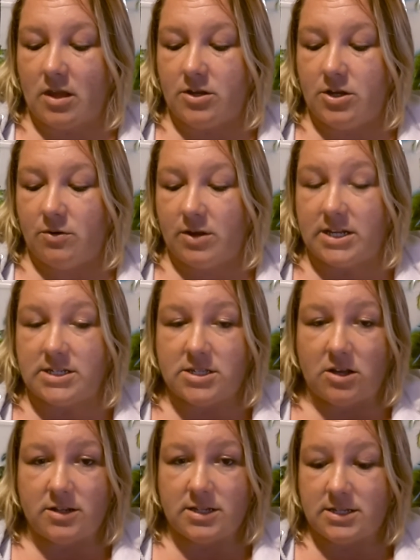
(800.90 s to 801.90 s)
New
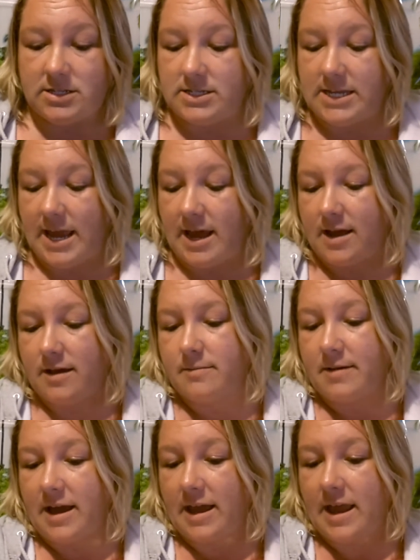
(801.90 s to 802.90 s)
consultant
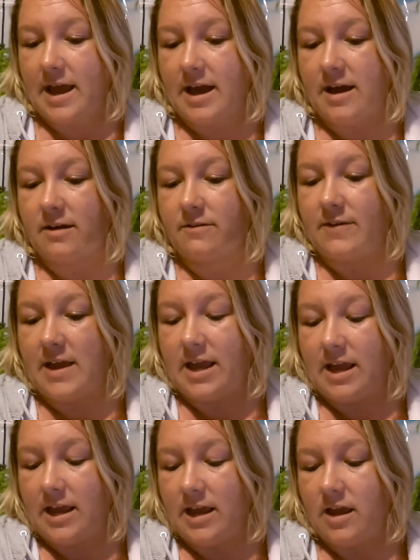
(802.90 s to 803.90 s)
tab, I have
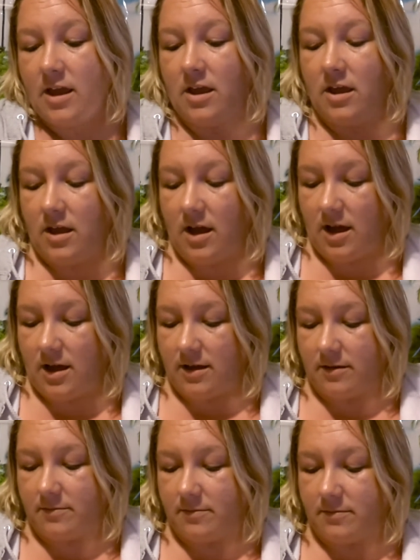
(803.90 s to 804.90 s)
a
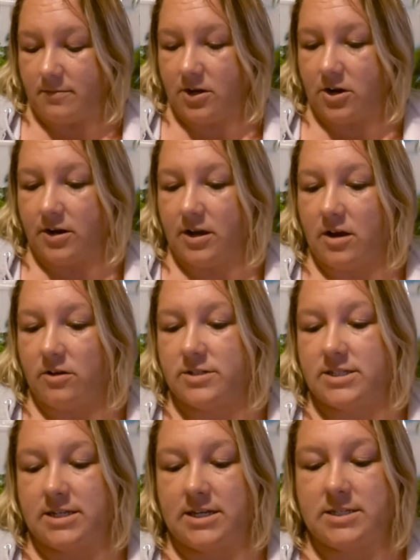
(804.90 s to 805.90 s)
current
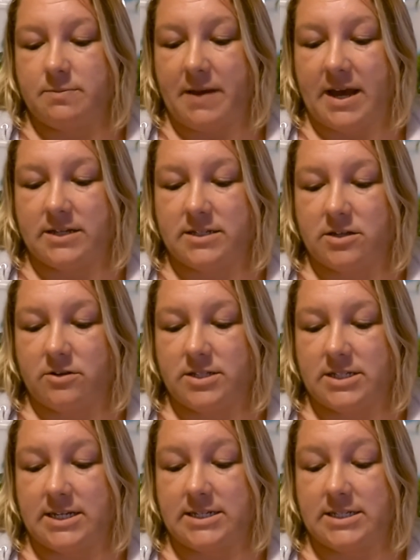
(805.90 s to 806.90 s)
hostess, past
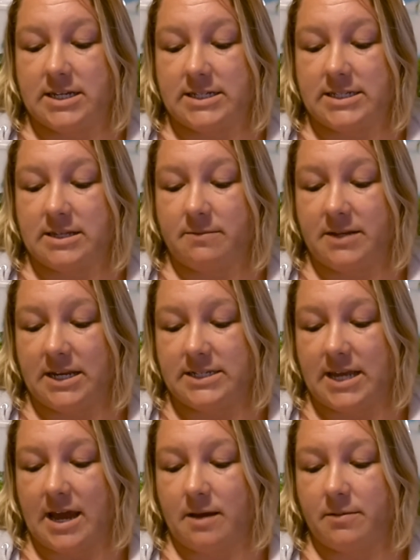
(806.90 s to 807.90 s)
hostess, a someday
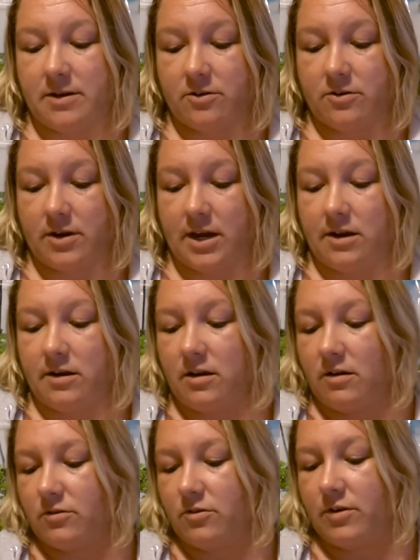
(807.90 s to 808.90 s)
tab, and a career
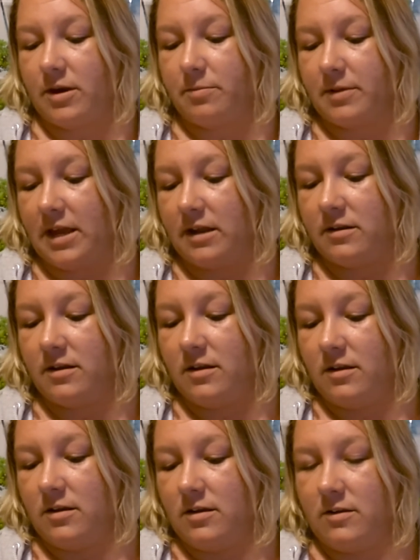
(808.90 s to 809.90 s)
plan.
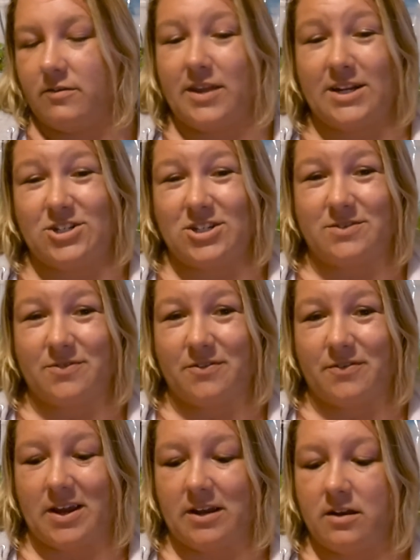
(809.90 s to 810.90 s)
That's just for
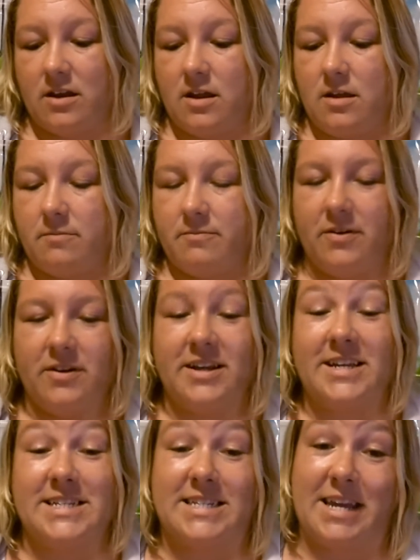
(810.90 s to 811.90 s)
fun
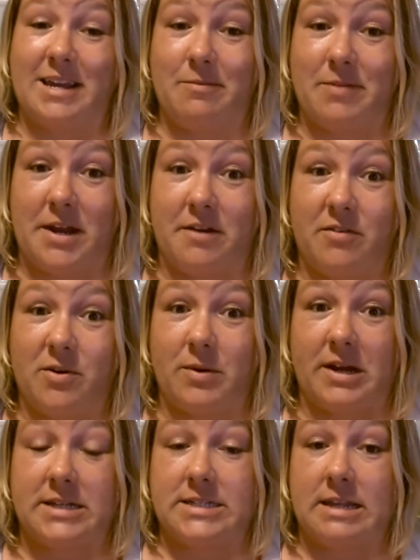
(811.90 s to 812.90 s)
because I keep that
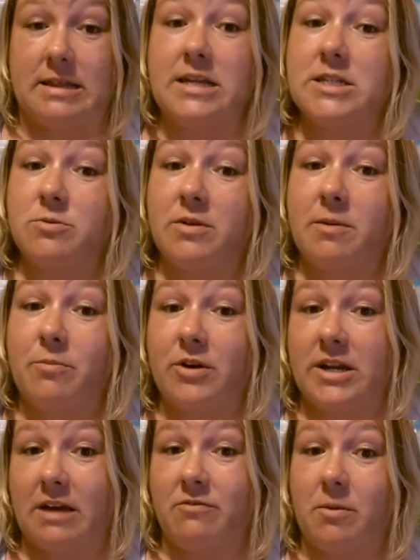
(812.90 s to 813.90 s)
everywhere because I think it's really
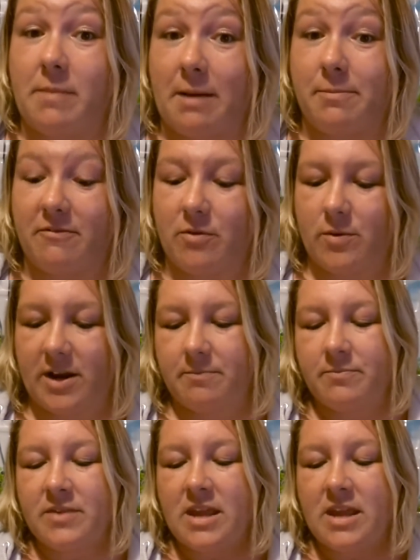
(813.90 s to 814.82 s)
important to have your map everywhere.